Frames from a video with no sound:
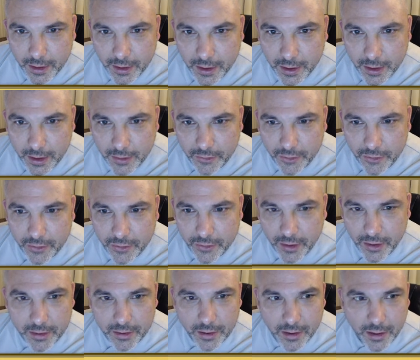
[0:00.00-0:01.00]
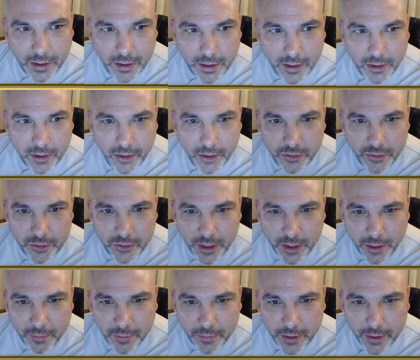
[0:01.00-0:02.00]
And it says nothing. I lost the
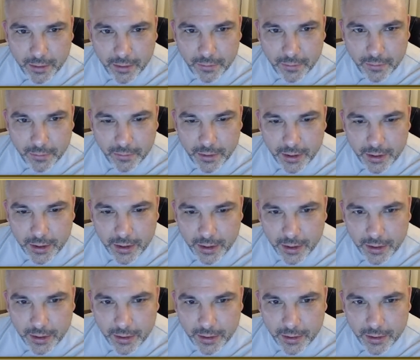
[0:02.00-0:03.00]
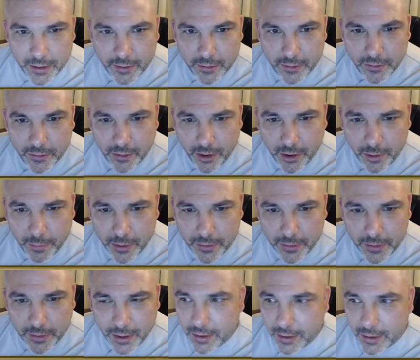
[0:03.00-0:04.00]
chat when I redid it. Sorry about
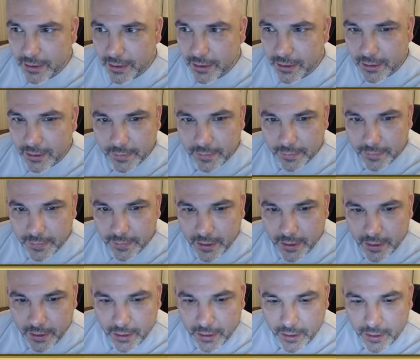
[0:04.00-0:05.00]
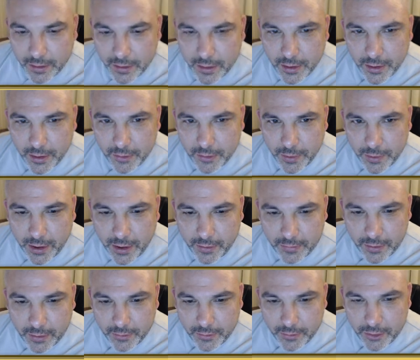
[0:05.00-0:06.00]
that. You guys might have
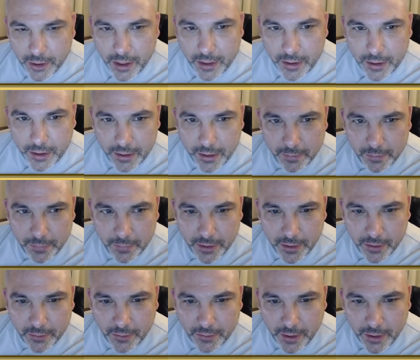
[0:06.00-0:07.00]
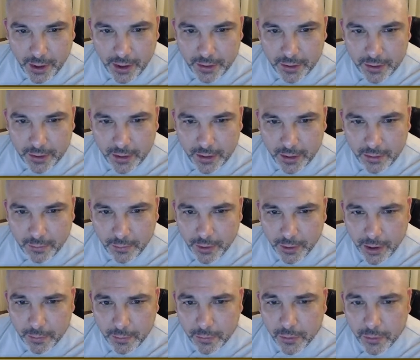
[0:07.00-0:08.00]
to chat again because I think when
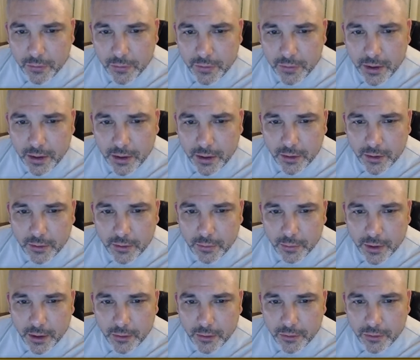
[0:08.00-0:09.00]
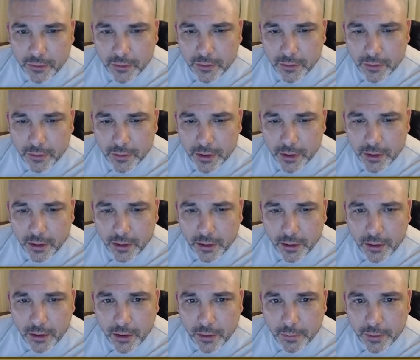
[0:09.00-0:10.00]
I moved it is when I screwed it
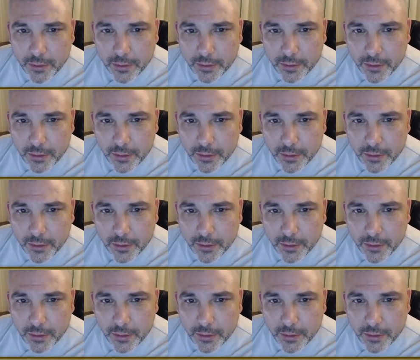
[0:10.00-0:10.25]
all up.